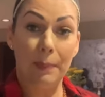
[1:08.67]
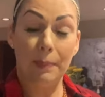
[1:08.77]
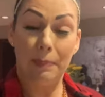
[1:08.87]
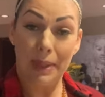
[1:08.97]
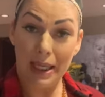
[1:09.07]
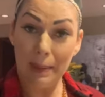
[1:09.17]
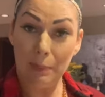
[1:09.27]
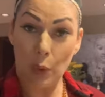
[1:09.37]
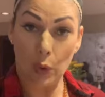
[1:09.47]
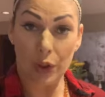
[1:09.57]
being
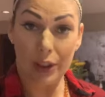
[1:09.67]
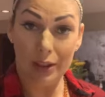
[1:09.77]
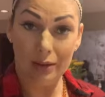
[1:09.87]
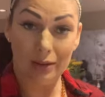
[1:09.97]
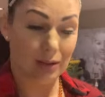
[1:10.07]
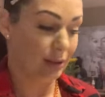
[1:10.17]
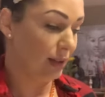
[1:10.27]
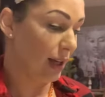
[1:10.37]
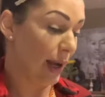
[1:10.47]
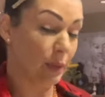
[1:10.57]
born,
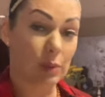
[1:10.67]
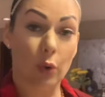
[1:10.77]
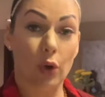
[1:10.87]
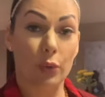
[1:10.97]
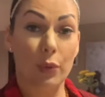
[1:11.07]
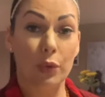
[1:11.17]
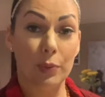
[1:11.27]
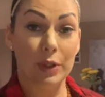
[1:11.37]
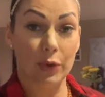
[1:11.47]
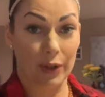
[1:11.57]
I was born with
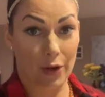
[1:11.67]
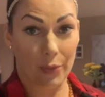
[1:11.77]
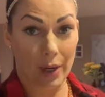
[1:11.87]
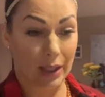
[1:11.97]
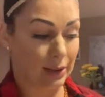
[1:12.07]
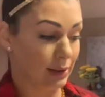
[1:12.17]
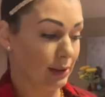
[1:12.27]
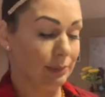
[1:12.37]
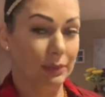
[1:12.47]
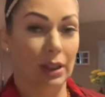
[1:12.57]
rheumatoid arthritis.
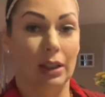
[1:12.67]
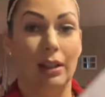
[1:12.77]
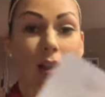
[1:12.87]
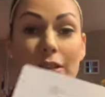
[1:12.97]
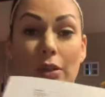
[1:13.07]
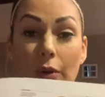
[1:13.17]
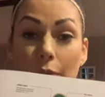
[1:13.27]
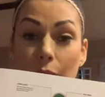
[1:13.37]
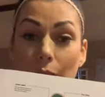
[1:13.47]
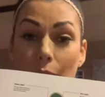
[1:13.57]
So
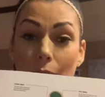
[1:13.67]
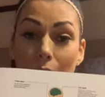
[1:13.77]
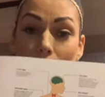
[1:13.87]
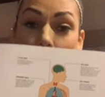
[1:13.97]
with rheumatoid